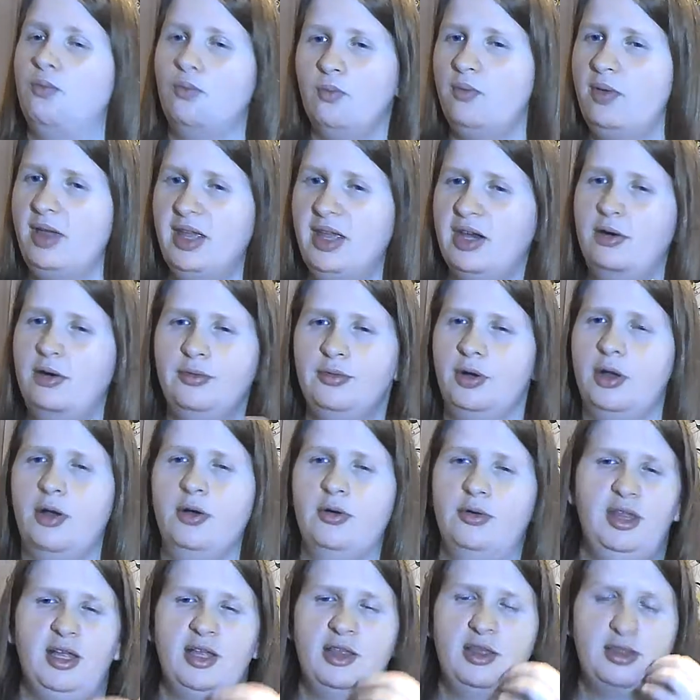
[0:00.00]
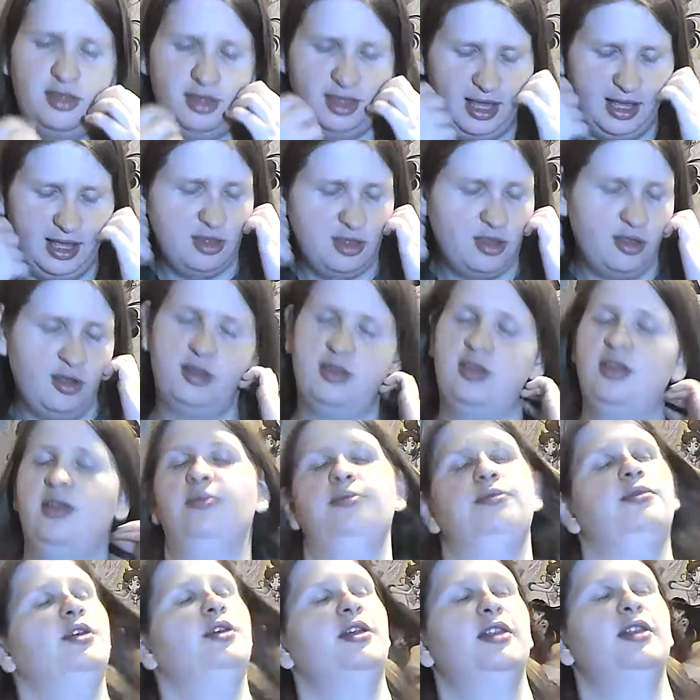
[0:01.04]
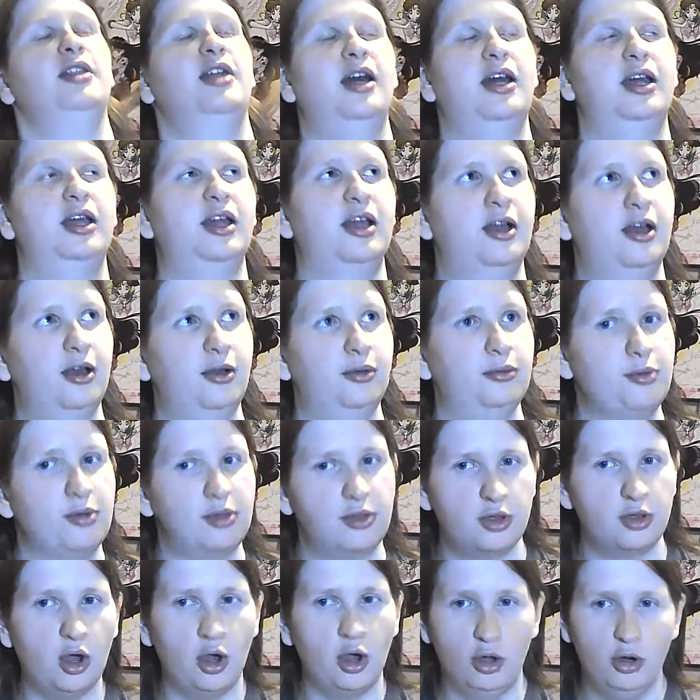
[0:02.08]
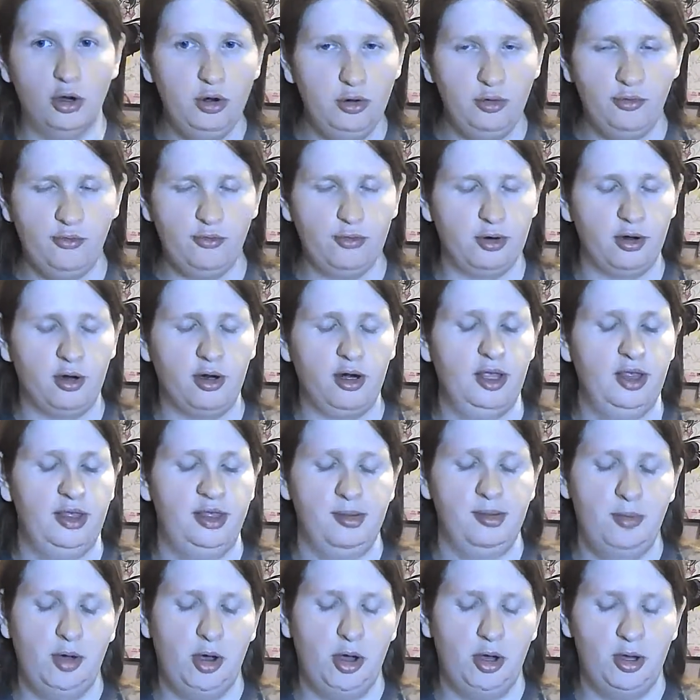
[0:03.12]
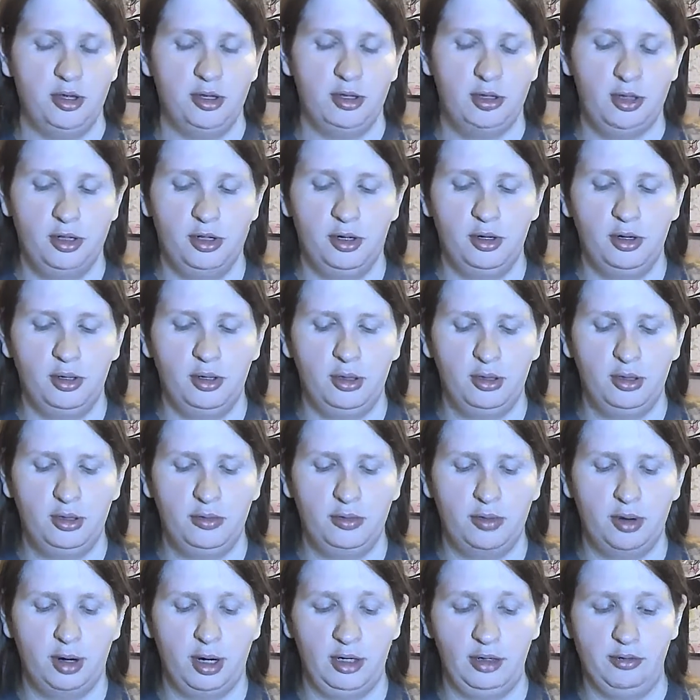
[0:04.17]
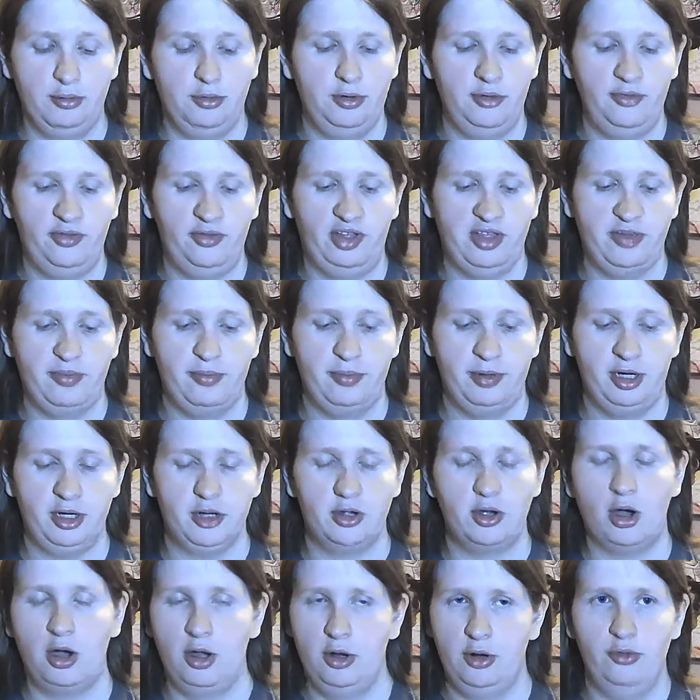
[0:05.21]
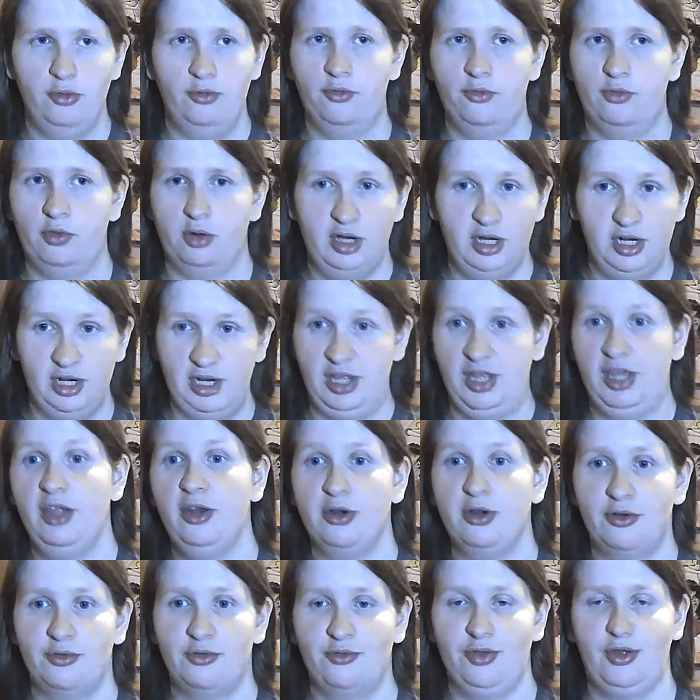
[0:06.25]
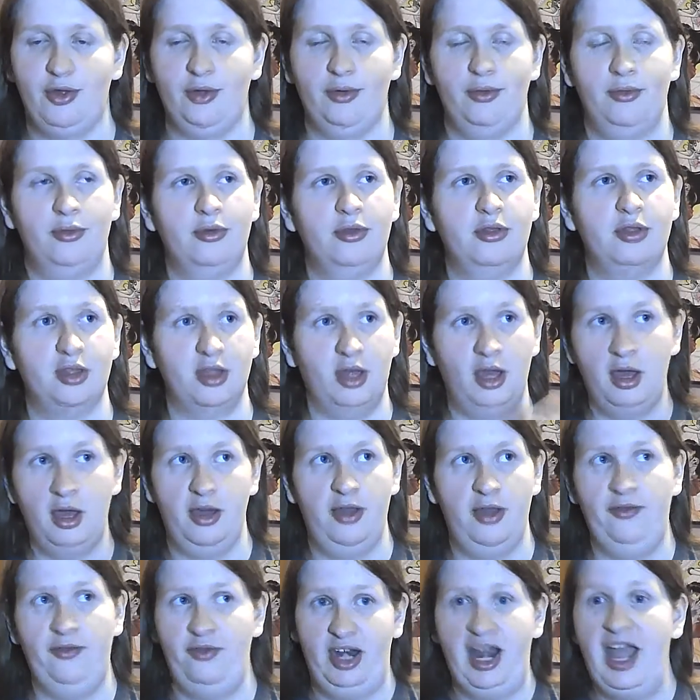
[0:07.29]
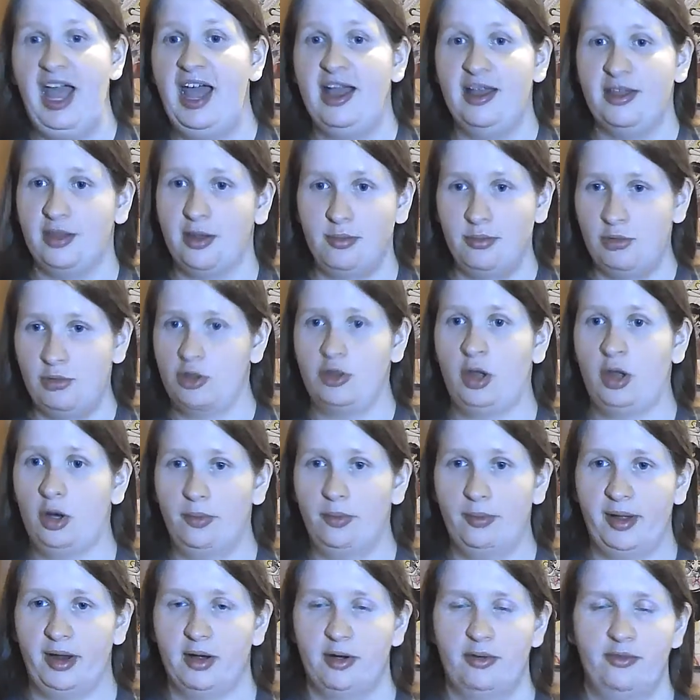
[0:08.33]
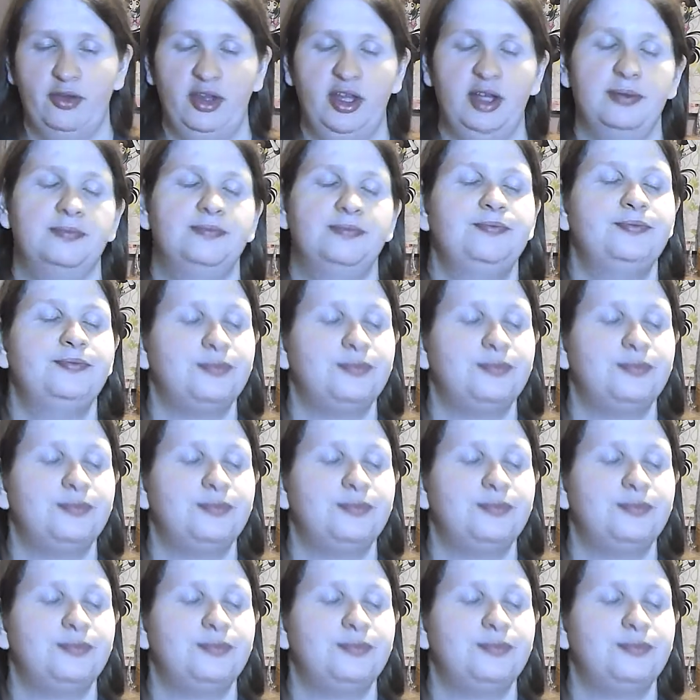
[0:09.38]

we don't know. That's not something that was gone over in the manga at all, or I don't know if that's been gone over in the interviews. If it has, I'm just not aware of it.